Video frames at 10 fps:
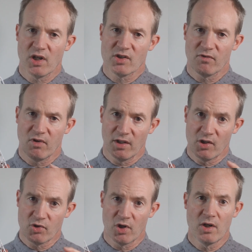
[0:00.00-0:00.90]
trying to fly
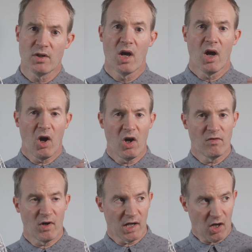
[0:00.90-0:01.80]
the drone
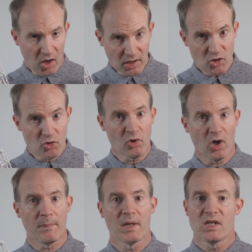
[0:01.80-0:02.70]
over a high
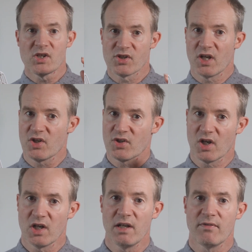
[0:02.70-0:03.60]
drop such as a
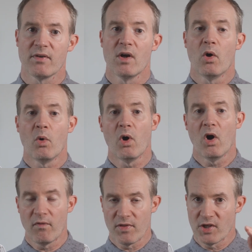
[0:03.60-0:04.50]
cliff or
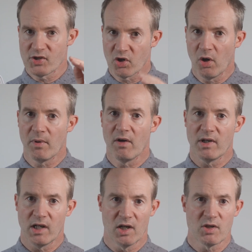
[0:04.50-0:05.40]
off the top of
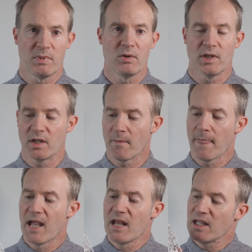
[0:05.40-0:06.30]
a large building.
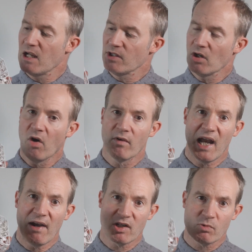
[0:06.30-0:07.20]
Now the Hover
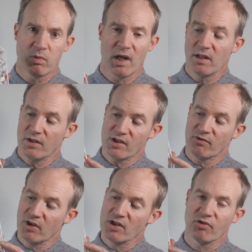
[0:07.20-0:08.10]
Air X1,
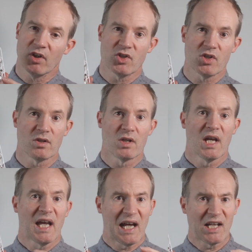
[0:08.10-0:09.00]
this first version,
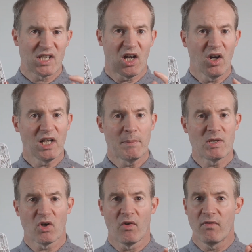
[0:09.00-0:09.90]
has a height
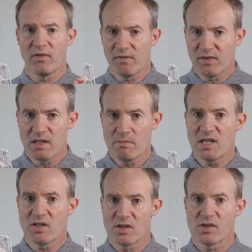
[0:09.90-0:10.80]
limit of 50
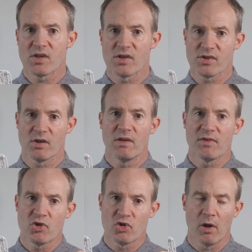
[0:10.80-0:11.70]
meters, so if
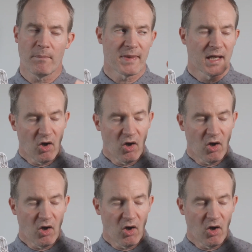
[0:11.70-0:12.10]
the drop